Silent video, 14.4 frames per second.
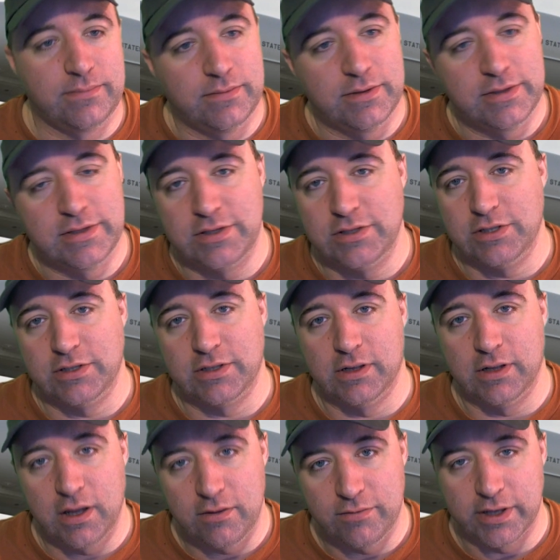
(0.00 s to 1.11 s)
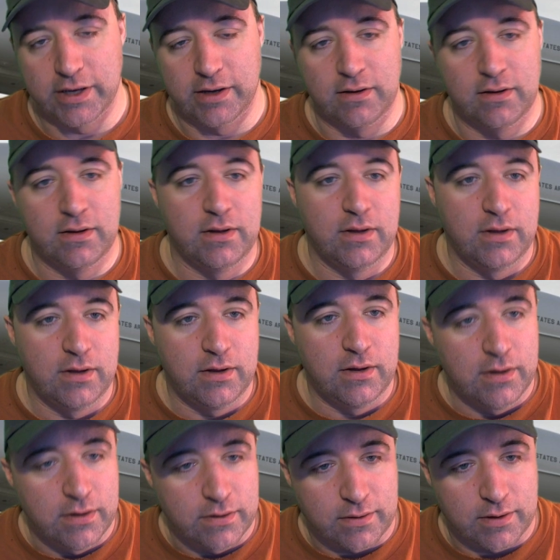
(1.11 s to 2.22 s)
This is just lovely.
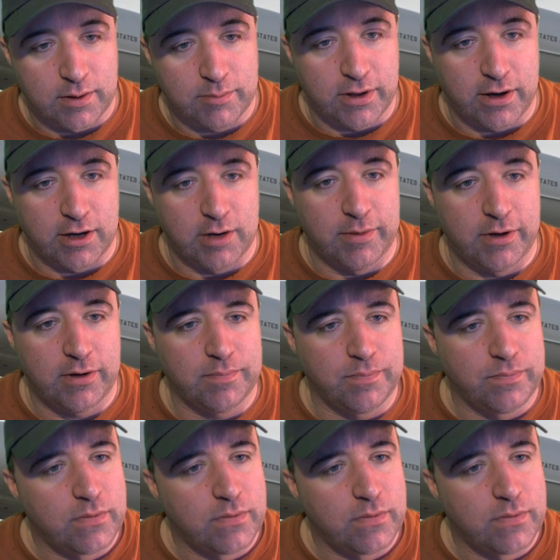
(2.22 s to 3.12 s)
That's what I'm talking about.